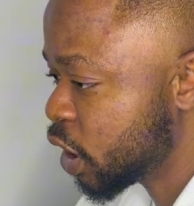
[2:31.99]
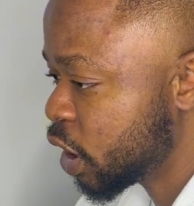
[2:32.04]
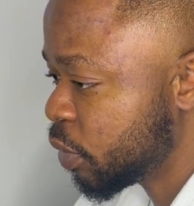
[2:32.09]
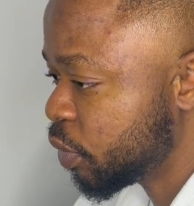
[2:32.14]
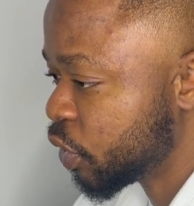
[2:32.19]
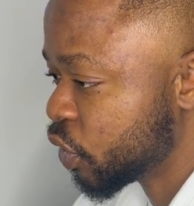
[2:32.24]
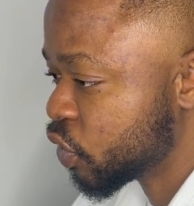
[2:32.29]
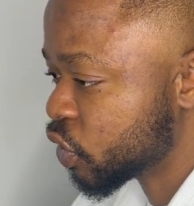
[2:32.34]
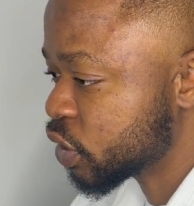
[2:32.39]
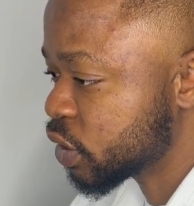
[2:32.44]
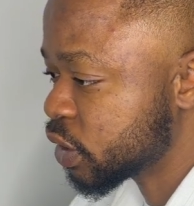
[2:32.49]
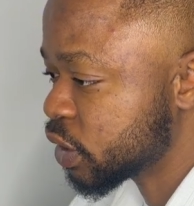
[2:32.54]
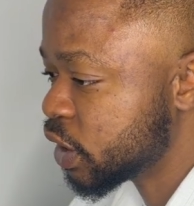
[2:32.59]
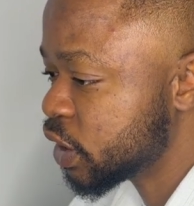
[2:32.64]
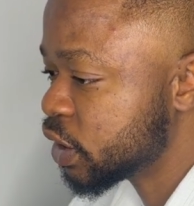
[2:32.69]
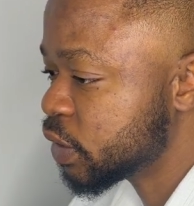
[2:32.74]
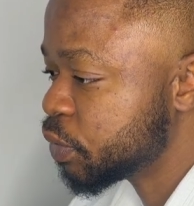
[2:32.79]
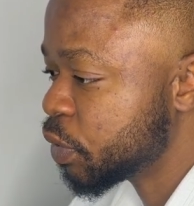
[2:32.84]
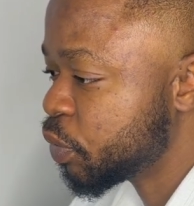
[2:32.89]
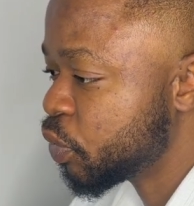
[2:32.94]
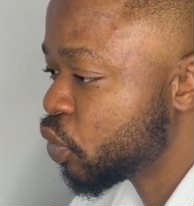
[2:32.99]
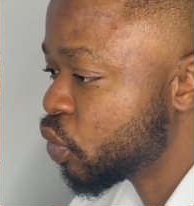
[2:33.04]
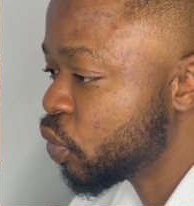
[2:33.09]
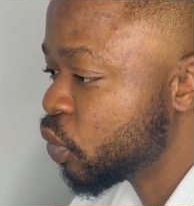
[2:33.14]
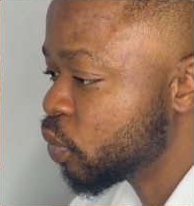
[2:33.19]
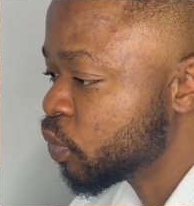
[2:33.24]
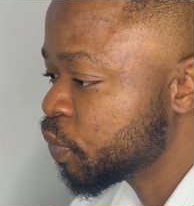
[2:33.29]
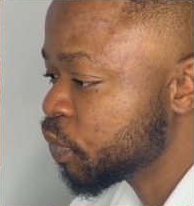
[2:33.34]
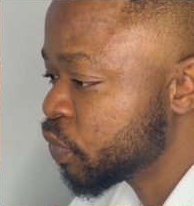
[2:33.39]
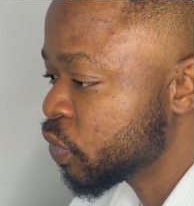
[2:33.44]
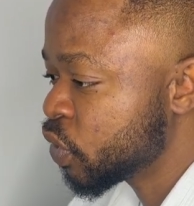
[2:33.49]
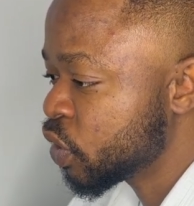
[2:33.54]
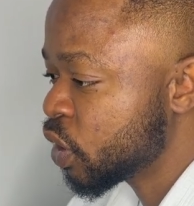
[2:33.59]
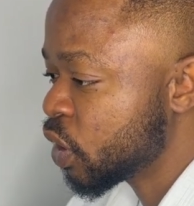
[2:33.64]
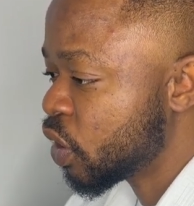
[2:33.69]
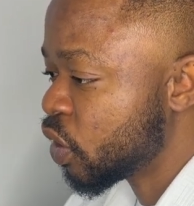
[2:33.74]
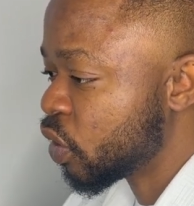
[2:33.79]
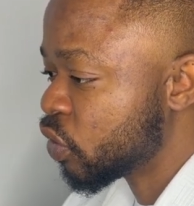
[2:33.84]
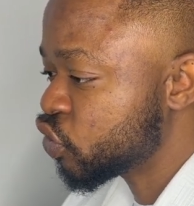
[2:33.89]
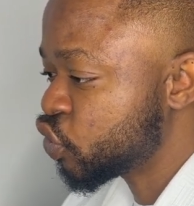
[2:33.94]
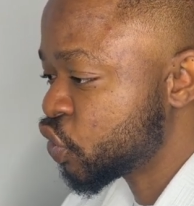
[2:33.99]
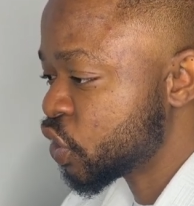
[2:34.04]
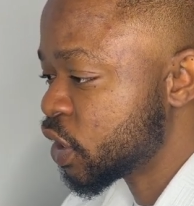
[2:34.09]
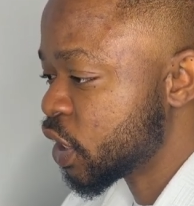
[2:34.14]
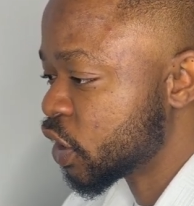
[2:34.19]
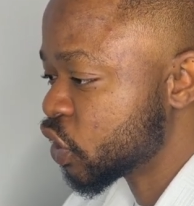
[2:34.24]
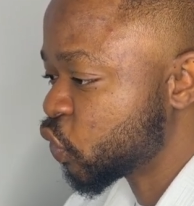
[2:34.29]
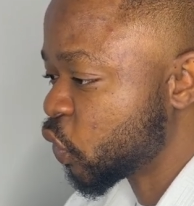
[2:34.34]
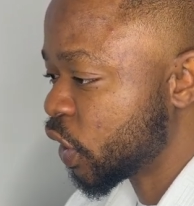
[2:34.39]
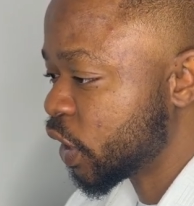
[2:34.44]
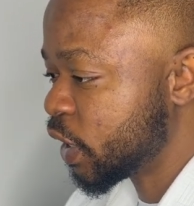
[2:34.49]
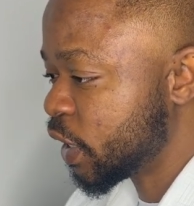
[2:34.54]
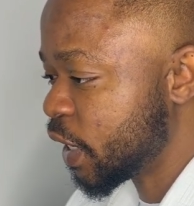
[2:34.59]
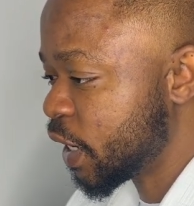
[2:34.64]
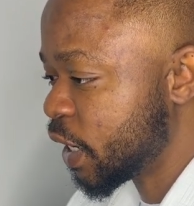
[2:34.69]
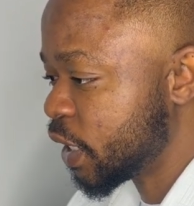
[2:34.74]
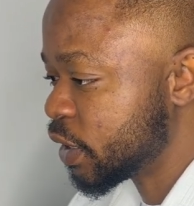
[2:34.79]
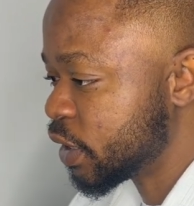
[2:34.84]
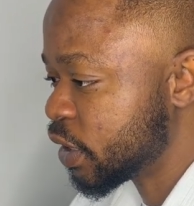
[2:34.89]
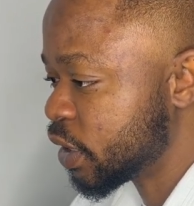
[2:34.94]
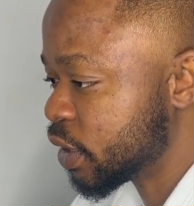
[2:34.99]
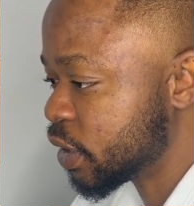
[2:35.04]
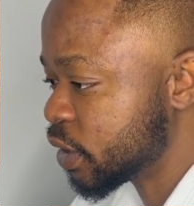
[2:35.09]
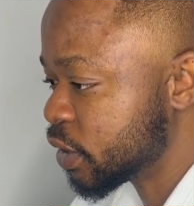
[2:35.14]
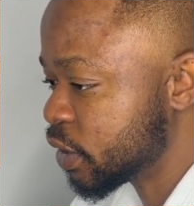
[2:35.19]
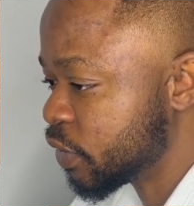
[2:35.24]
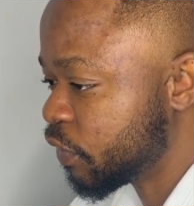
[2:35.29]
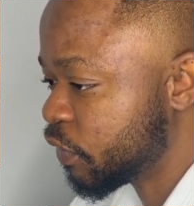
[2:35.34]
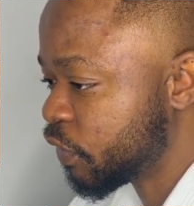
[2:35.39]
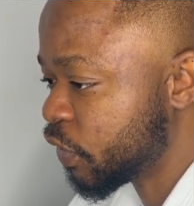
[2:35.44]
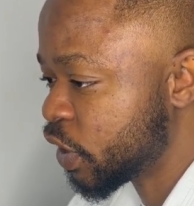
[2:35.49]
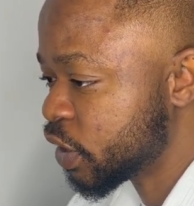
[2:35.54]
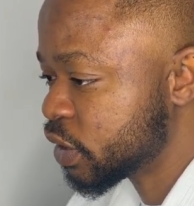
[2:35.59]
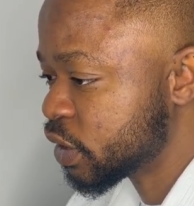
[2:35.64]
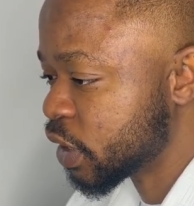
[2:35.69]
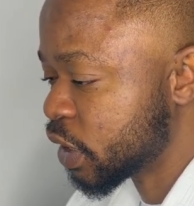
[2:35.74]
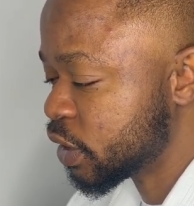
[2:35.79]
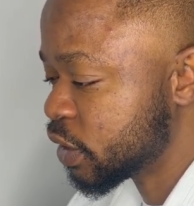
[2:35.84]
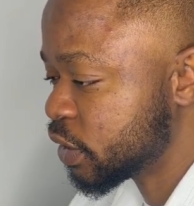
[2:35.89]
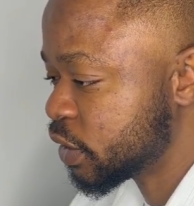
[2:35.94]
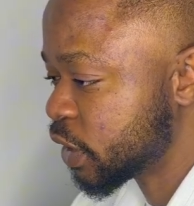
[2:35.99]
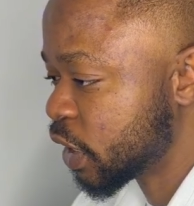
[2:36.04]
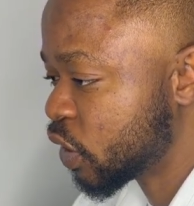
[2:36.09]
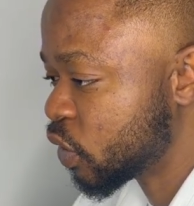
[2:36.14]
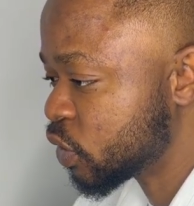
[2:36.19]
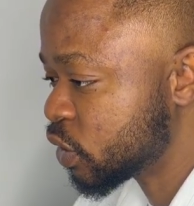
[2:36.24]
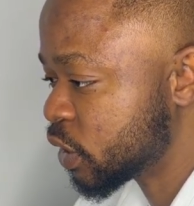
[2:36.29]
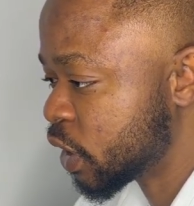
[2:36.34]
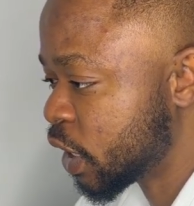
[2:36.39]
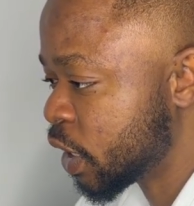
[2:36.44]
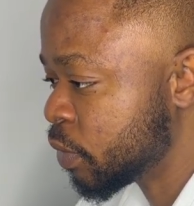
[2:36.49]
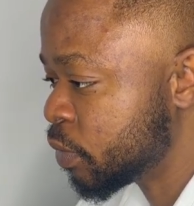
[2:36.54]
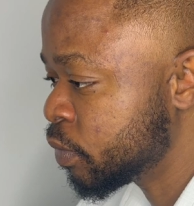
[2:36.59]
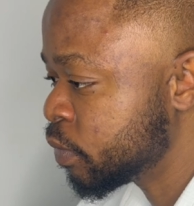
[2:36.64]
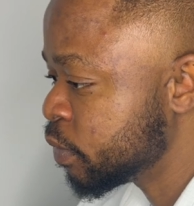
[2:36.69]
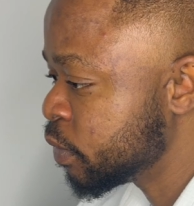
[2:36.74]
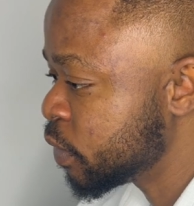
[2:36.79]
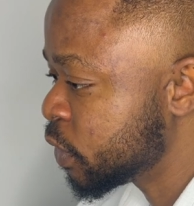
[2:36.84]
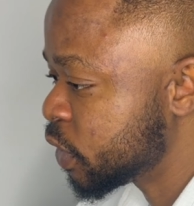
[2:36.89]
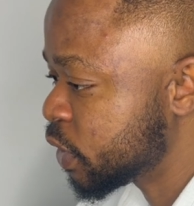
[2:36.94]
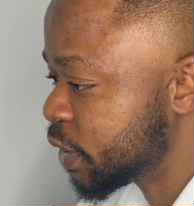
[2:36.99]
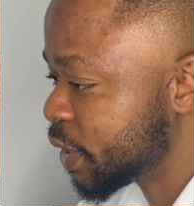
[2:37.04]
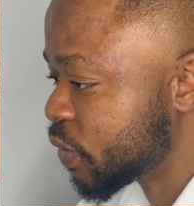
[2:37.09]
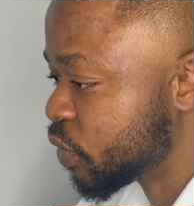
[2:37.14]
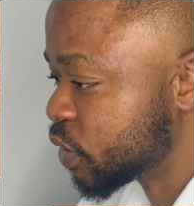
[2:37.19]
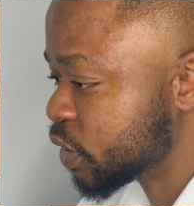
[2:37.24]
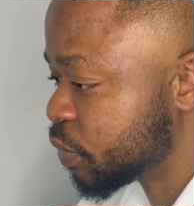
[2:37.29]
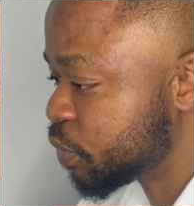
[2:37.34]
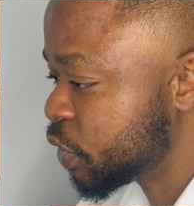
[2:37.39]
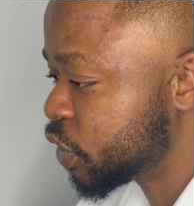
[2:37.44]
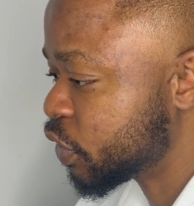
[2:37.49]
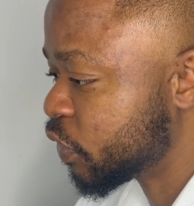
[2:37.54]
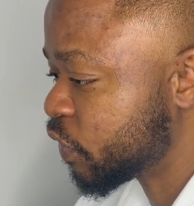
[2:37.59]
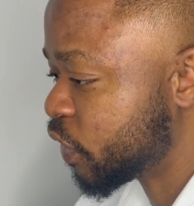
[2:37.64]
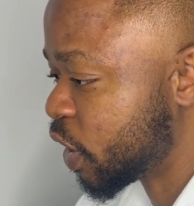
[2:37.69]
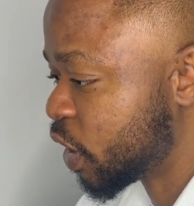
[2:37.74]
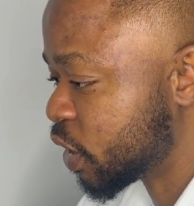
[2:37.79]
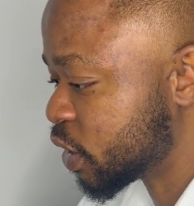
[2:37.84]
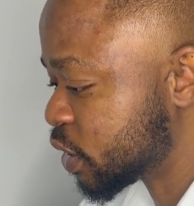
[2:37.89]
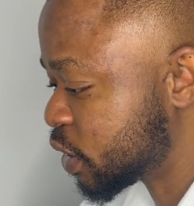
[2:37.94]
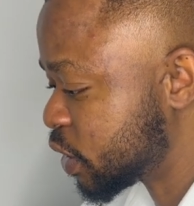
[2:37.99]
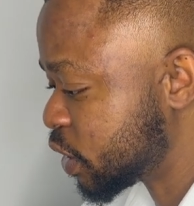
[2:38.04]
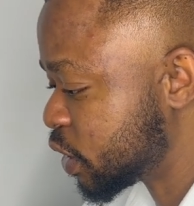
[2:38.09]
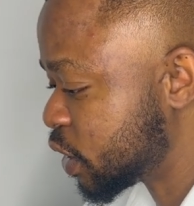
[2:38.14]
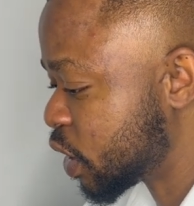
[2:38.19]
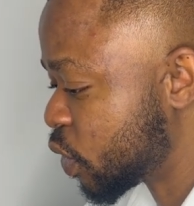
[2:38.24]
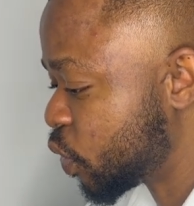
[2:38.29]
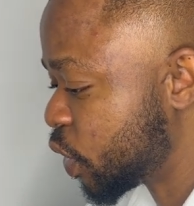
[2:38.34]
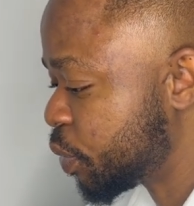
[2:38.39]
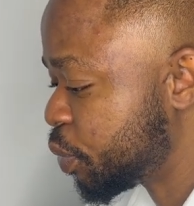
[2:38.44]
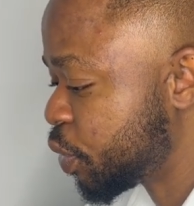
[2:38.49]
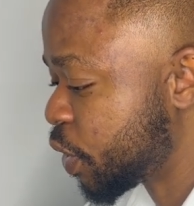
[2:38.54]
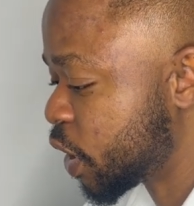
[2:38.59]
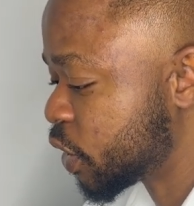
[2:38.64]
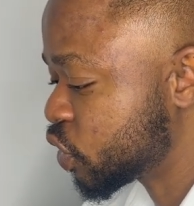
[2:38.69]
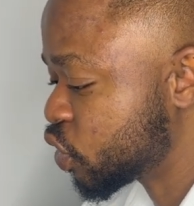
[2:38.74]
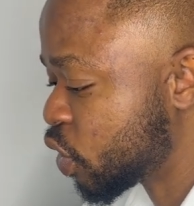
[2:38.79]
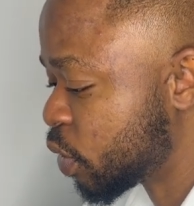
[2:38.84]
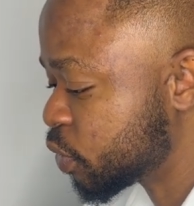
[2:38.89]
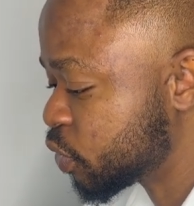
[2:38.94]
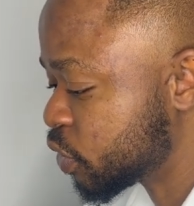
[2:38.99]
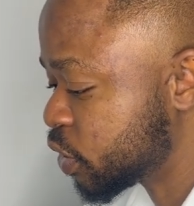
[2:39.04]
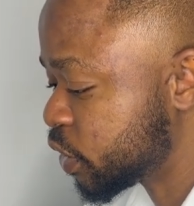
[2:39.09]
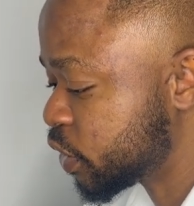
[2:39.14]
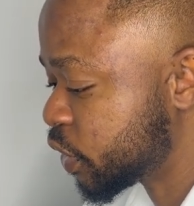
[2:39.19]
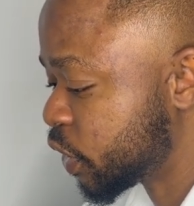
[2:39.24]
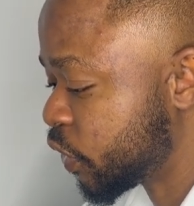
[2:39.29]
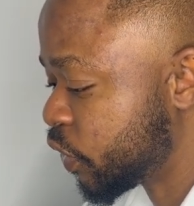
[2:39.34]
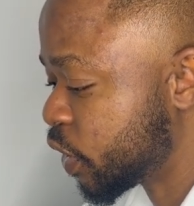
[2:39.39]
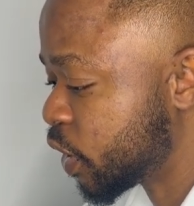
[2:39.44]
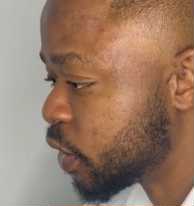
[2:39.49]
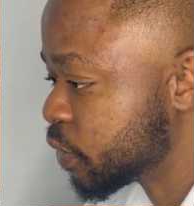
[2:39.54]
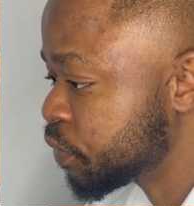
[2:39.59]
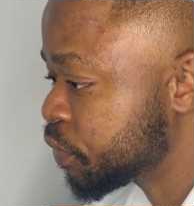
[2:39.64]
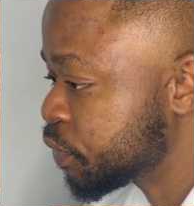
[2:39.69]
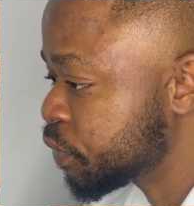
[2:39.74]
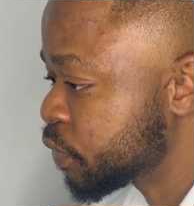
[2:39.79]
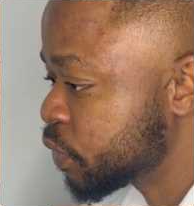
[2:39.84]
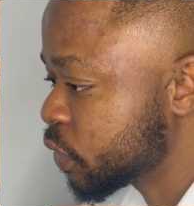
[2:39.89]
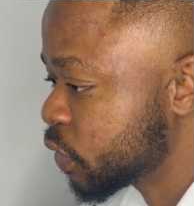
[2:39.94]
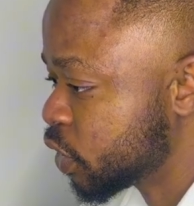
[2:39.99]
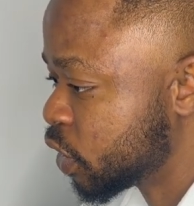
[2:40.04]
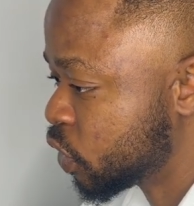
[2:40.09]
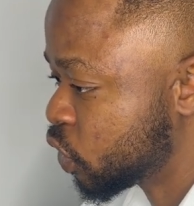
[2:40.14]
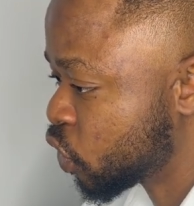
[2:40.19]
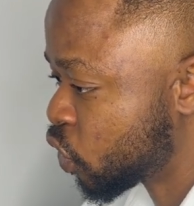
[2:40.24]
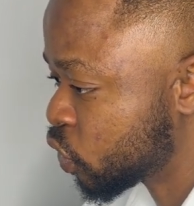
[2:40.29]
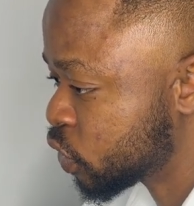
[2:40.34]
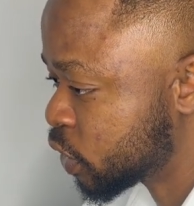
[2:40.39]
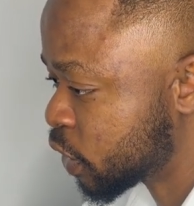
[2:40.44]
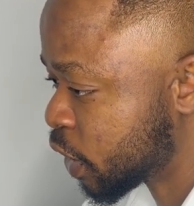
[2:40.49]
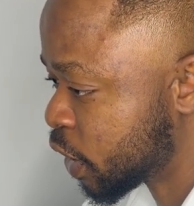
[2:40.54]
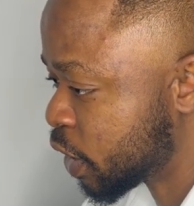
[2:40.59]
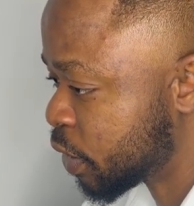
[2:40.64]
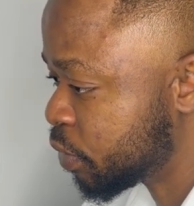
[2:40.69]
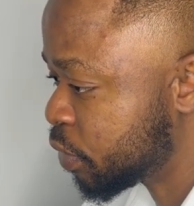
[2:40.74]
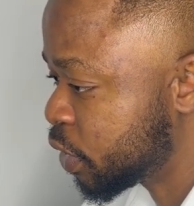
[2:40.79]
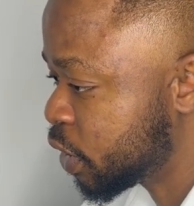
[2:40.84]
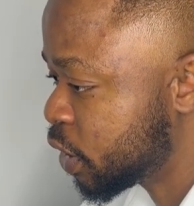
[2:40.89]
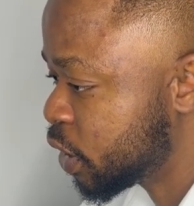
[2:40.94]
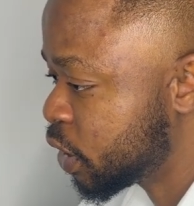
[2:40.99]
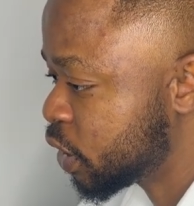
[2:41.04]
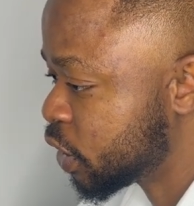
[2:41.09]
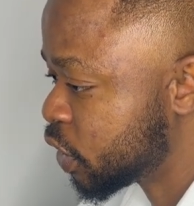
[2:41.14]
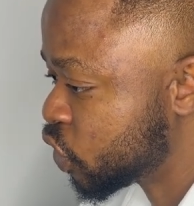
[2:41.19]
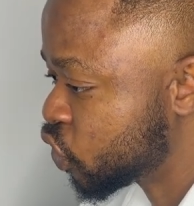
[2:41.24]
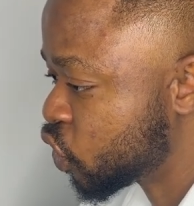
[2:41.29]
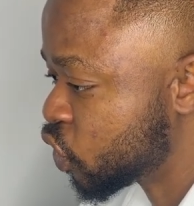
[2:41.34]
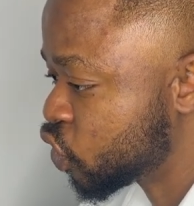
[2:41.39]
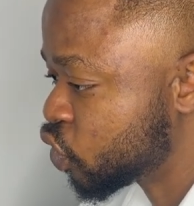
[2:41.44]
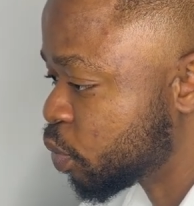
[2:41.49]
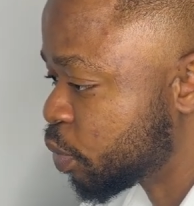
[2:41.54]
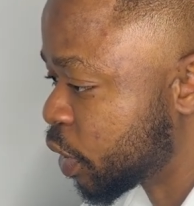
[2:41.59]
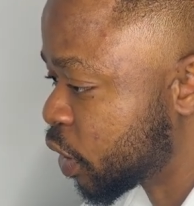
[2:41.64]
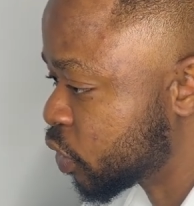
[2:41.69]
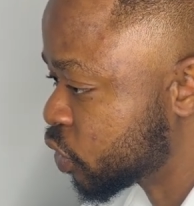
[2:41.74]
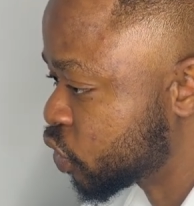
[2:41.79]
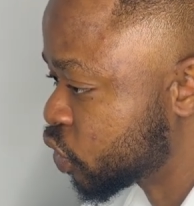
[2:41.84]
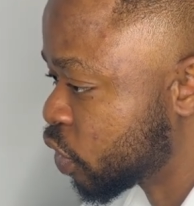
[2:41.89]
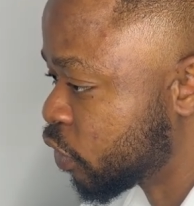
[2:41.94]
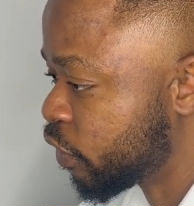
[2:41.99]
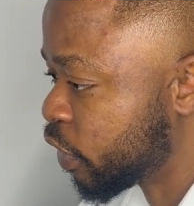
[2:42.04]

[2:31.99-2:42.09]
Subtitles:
because since people or traders were here in the first and the second time, there was a bit of guarantee that when price comes to this area the third time, it's going to bounce off.